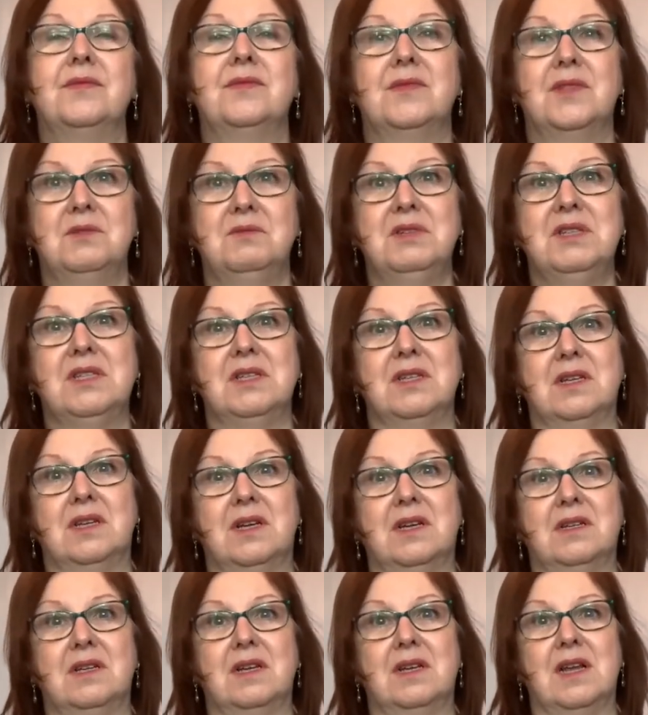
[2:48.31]
there is an
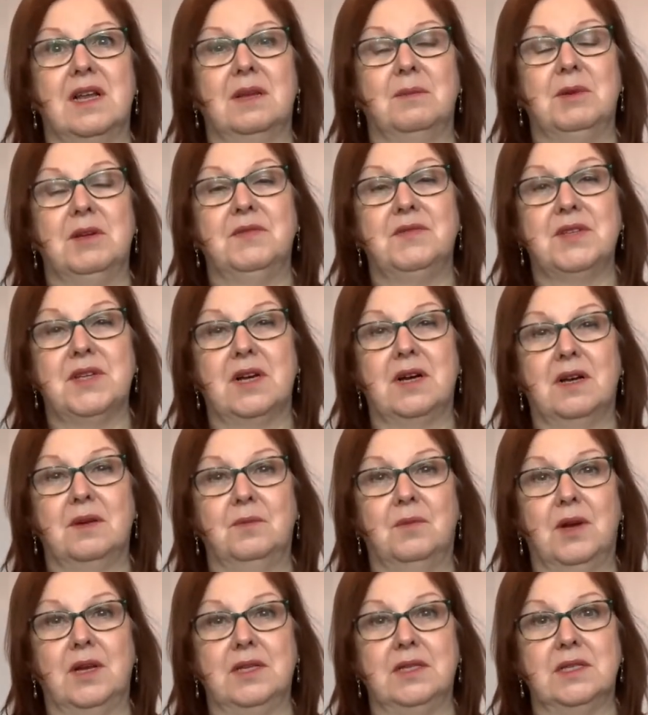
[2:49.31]
element of time
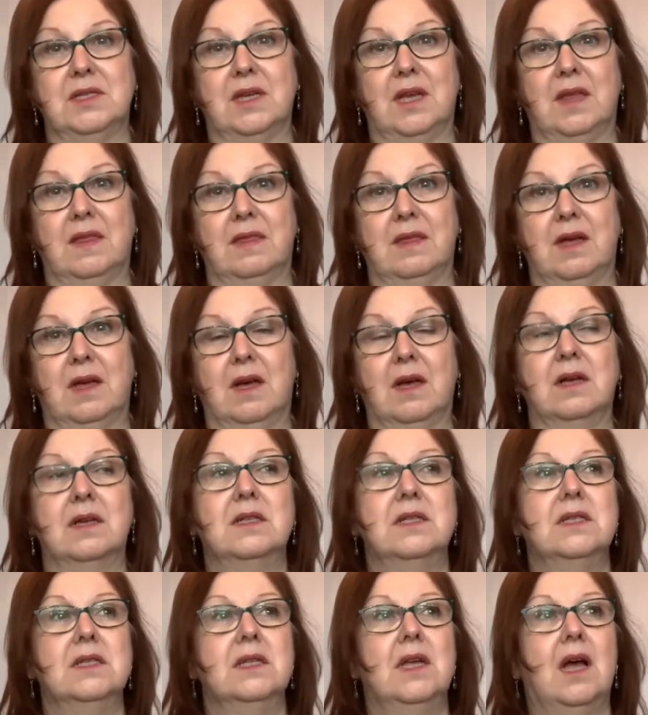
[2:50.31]
wasting in
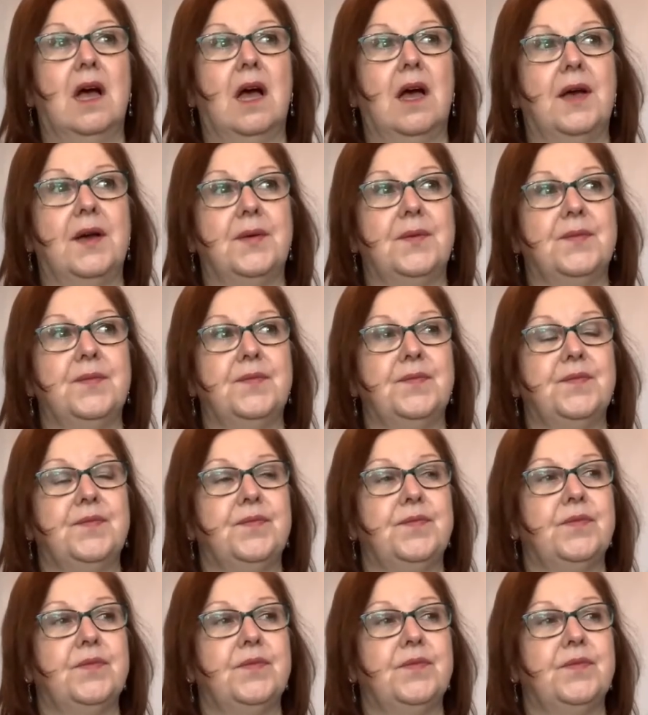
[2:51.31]
there.